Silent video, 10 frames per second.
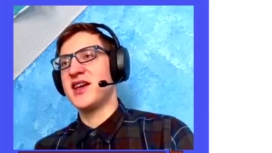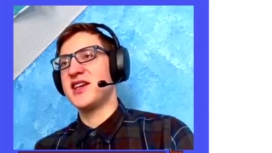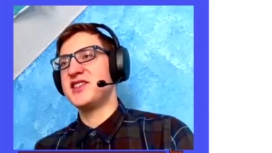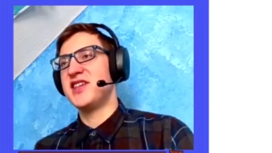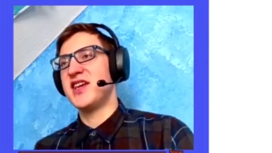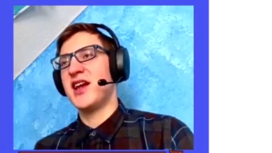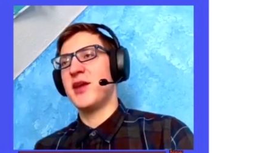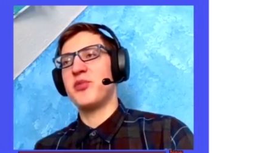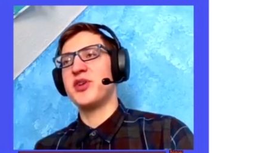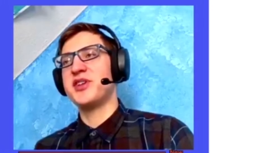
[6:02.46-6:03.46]
I said,
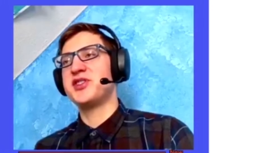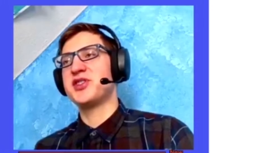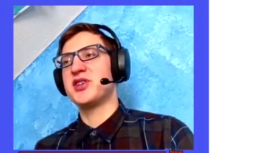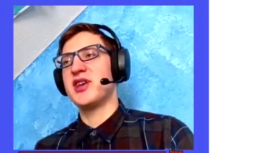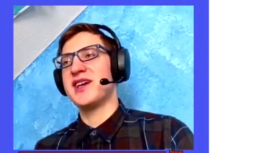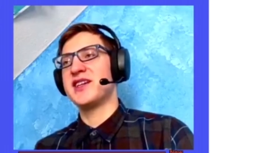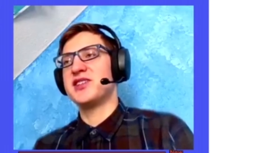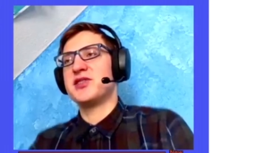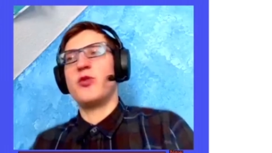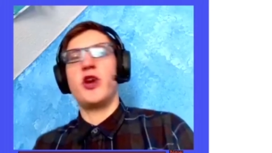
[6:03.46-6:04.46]
I'm pretty sure I can
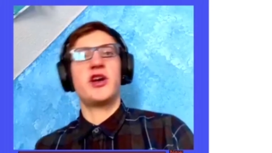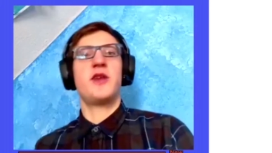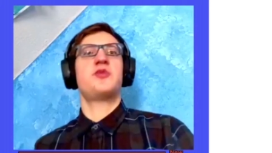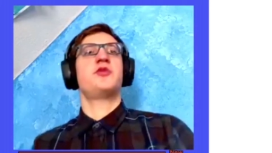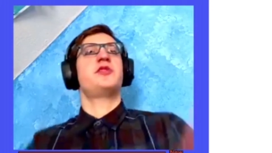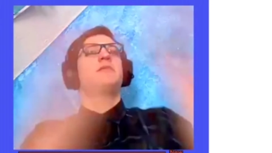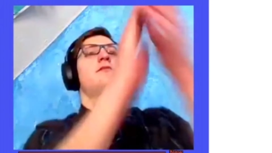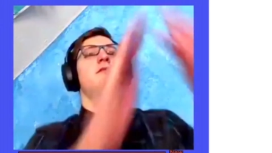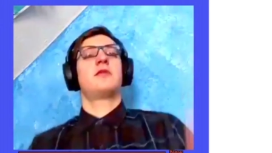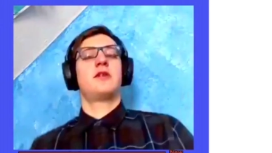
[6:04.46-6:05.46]
just walk up to
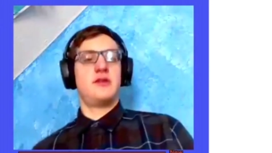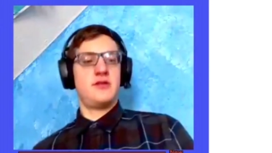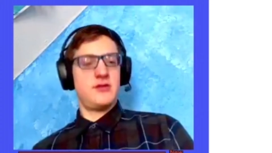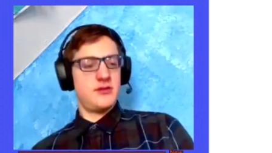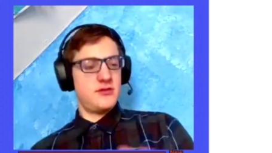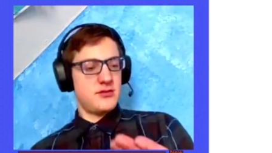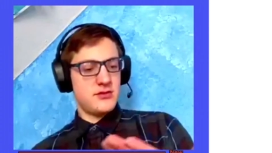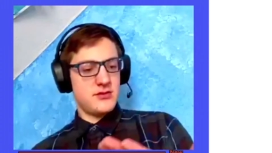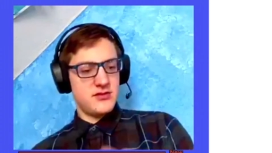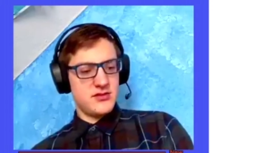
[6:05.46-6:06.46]
it.
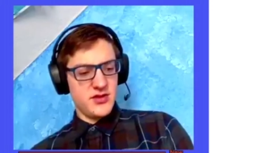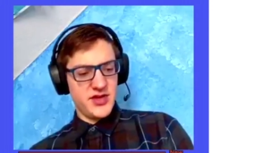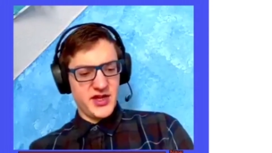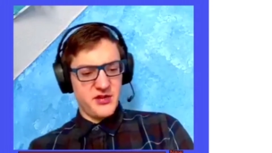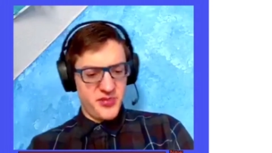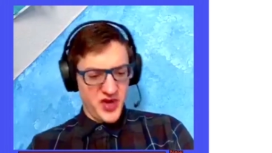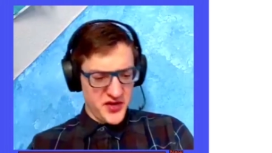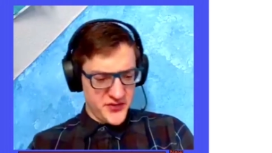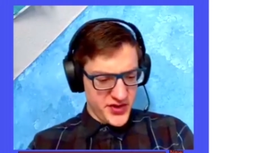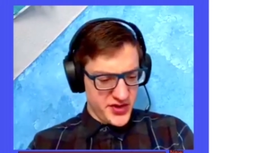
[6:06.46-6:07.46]
I got a
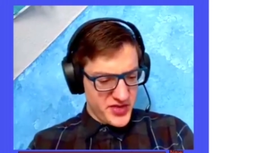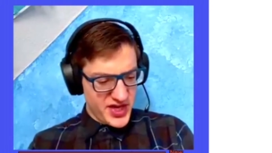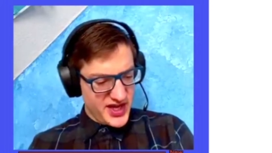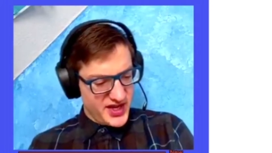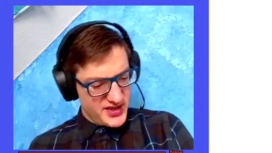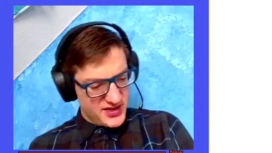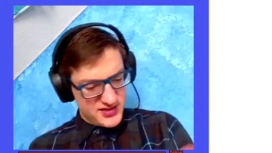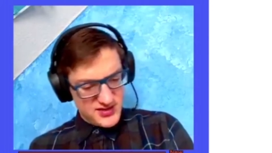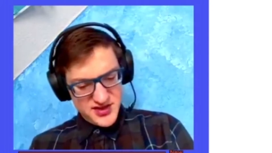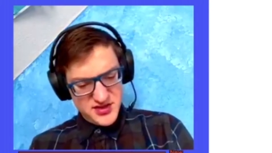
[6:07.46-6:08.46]
Butterfree in my hand.
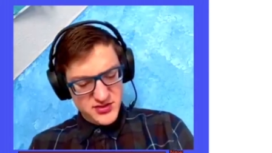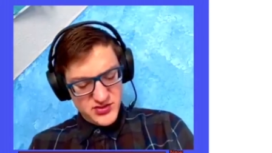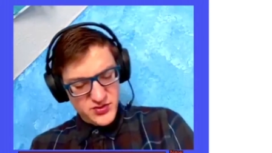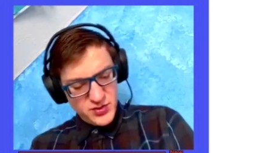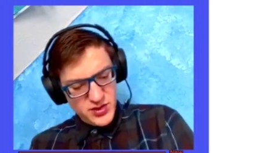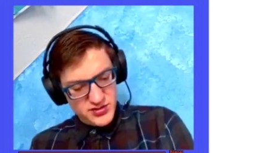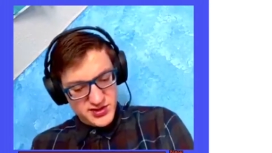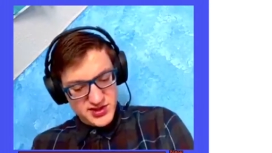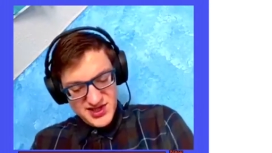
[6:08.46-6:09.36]
Oh, gross.